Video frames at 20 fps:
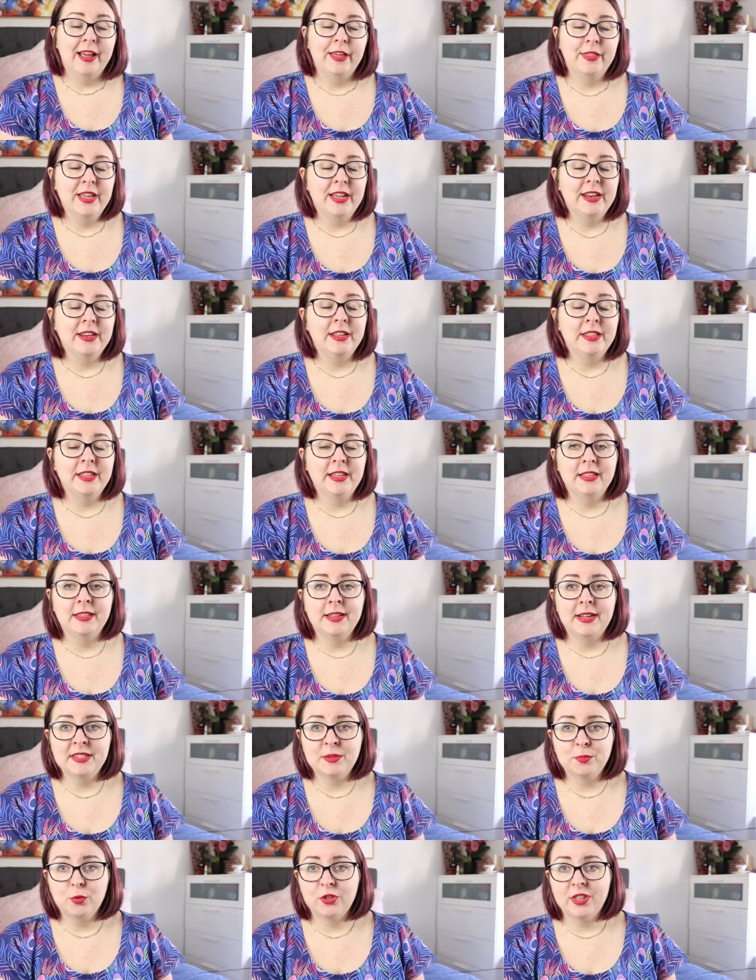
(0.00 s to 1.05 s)
And then the
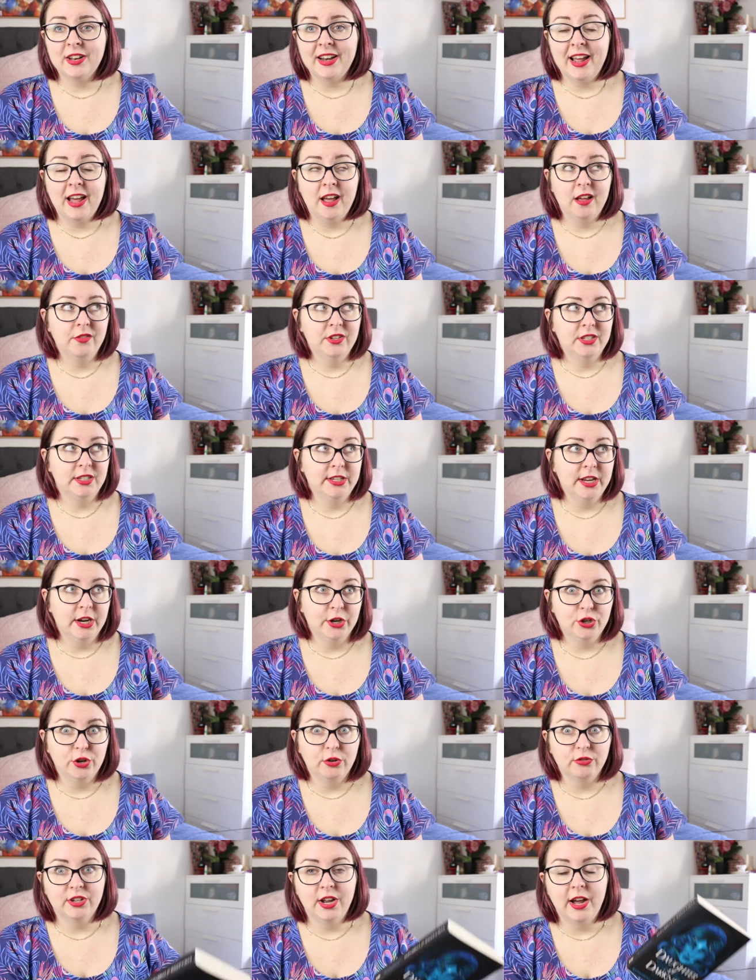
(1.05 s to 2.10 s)
last book that I have is a young
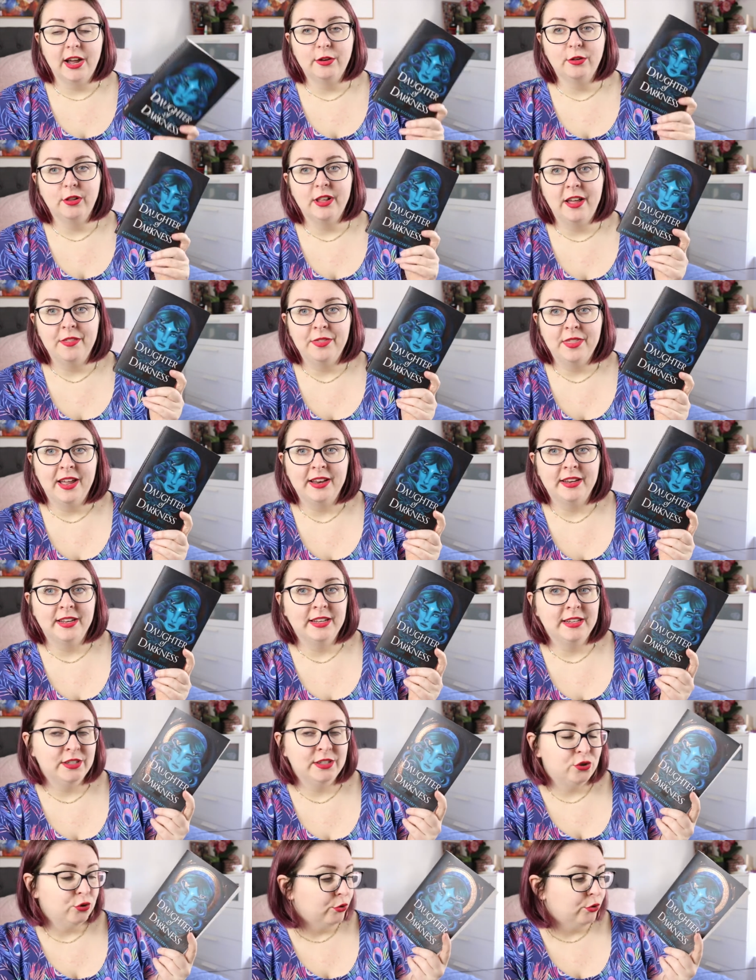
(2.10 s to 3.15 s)
adult title and that
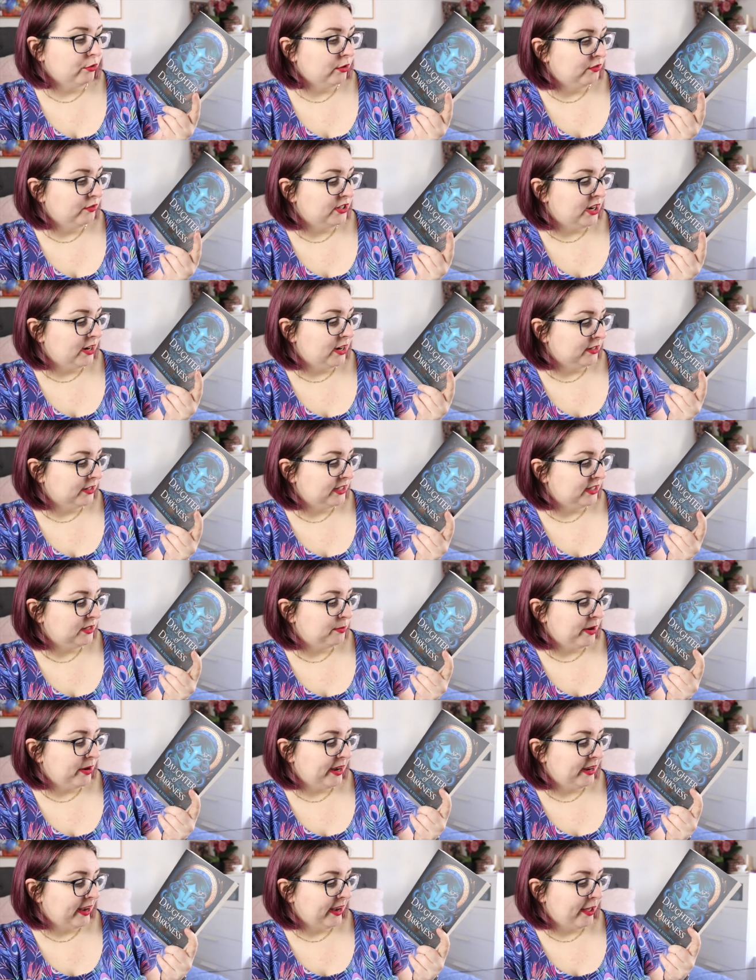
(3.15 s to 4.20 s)
is Daughter of Darkness
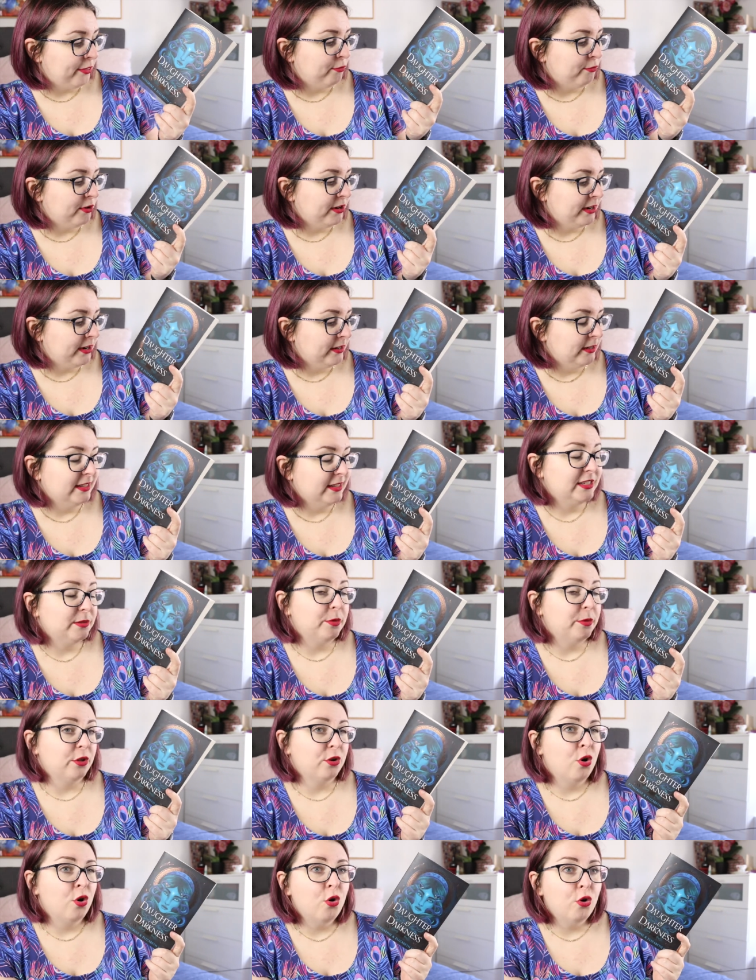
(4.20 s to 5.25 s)
by by Katharine and
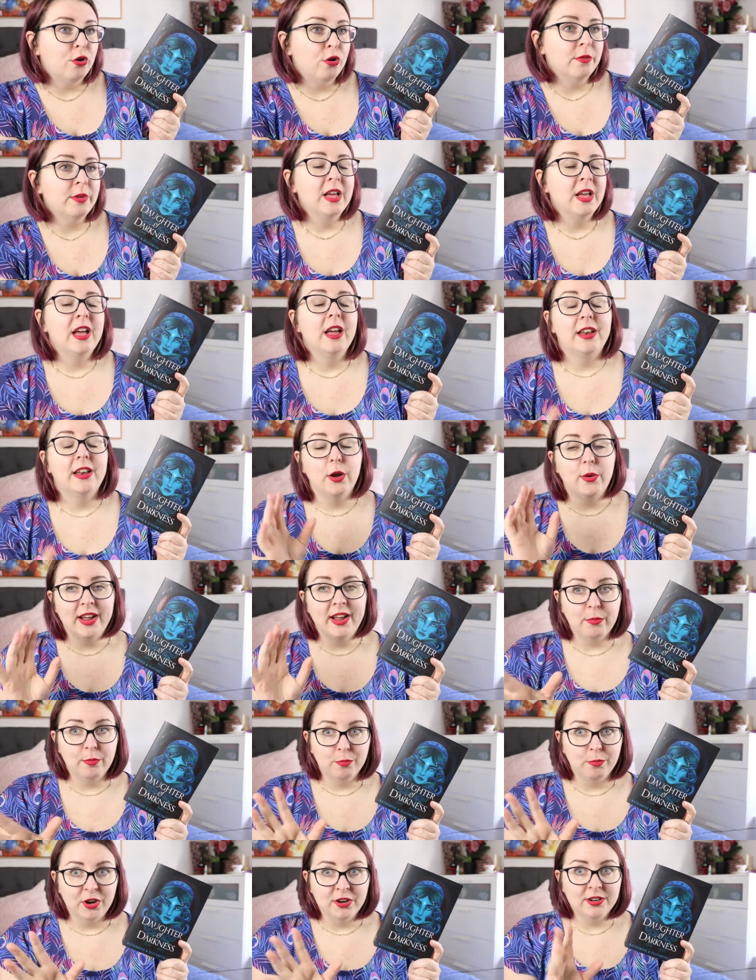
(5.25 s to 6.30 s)
Elizabeth Corr. Now
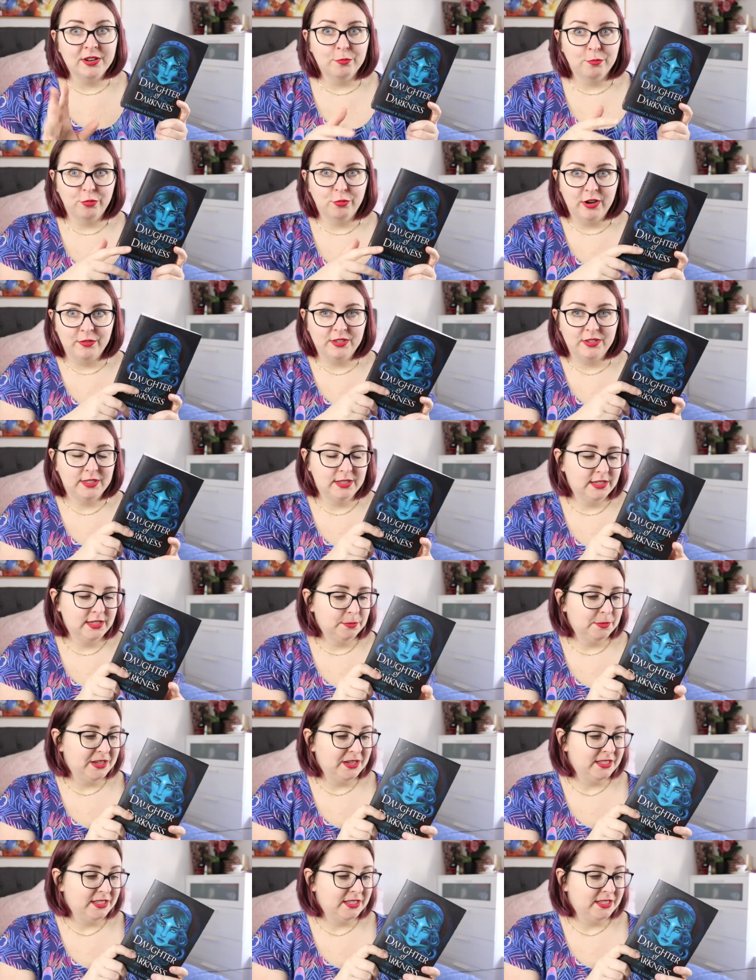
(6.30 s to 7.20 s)
I'm going to preface this by